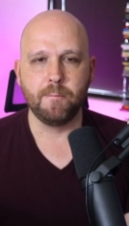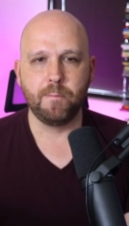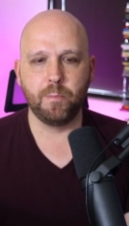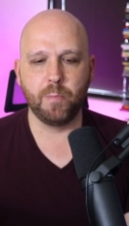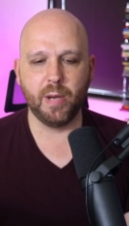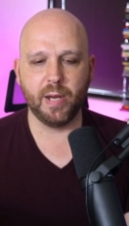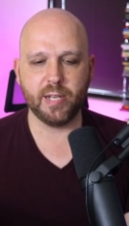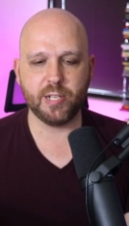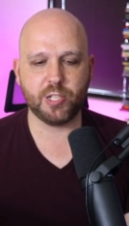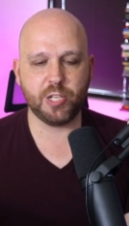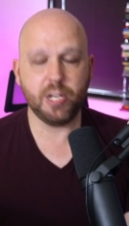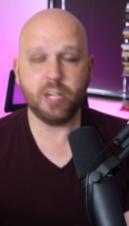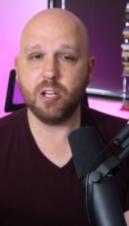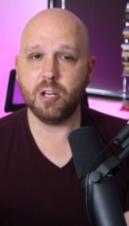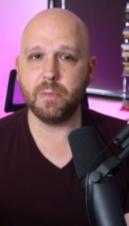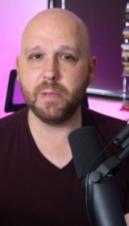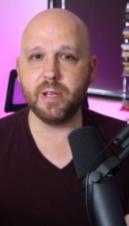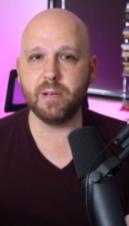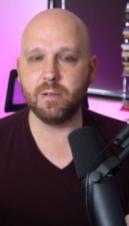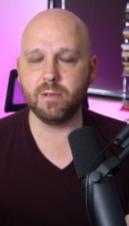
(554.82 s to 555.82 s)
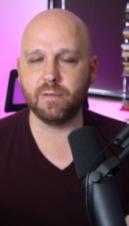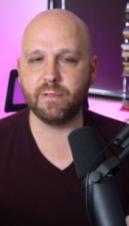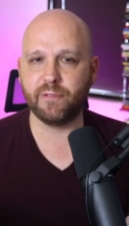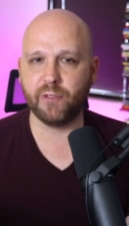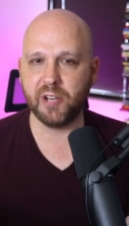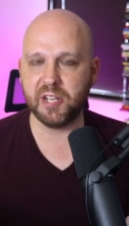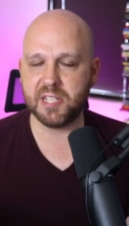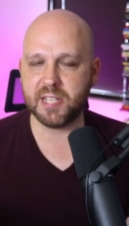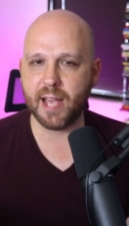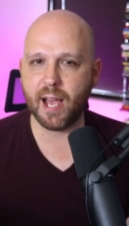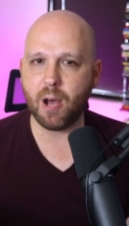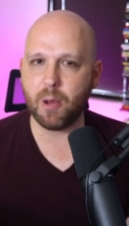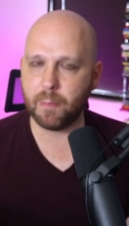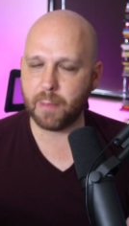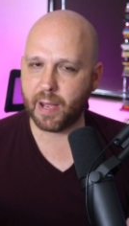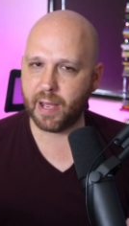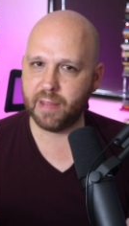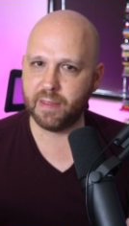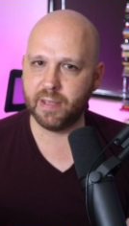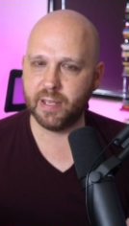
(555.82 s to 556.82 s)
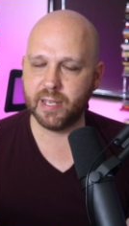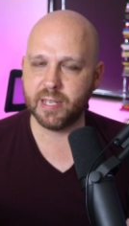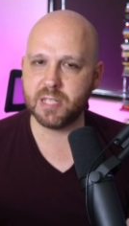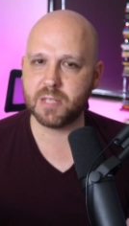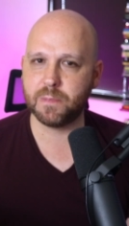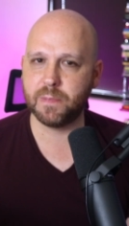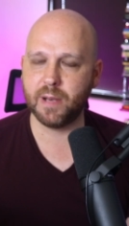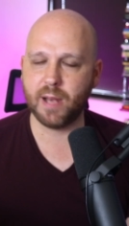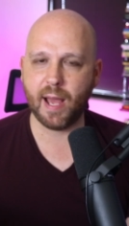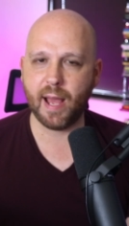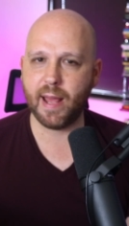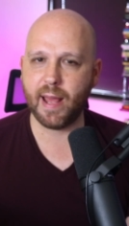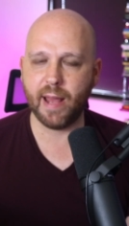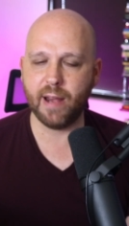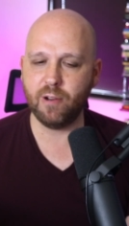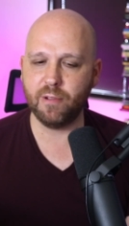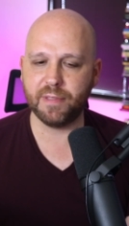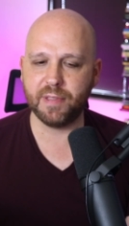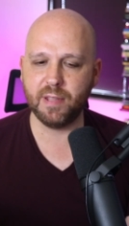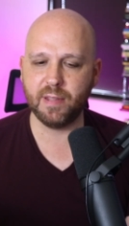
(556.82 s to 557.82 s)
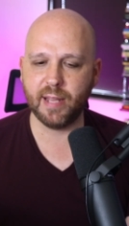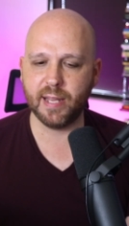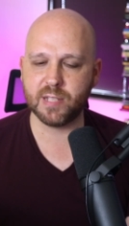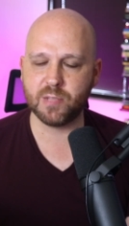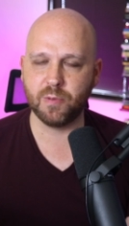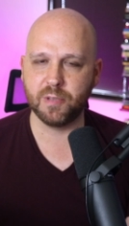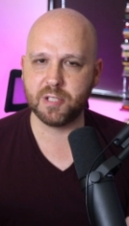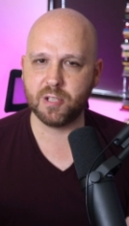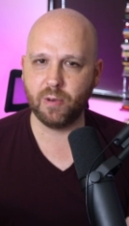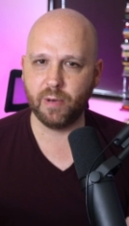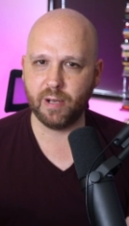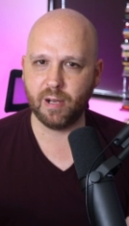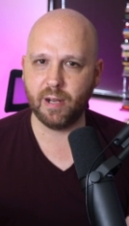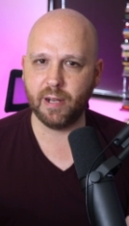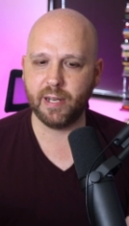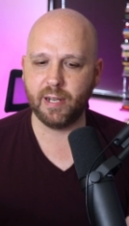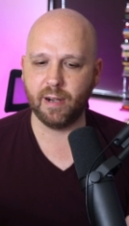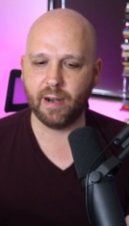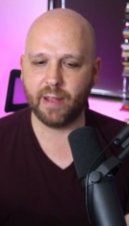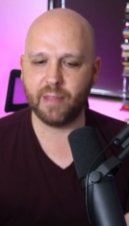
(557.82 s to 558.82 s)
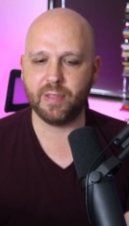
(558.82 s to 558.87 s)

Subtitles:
But she could have been freaked out by this, but I don't think that's what's going on here.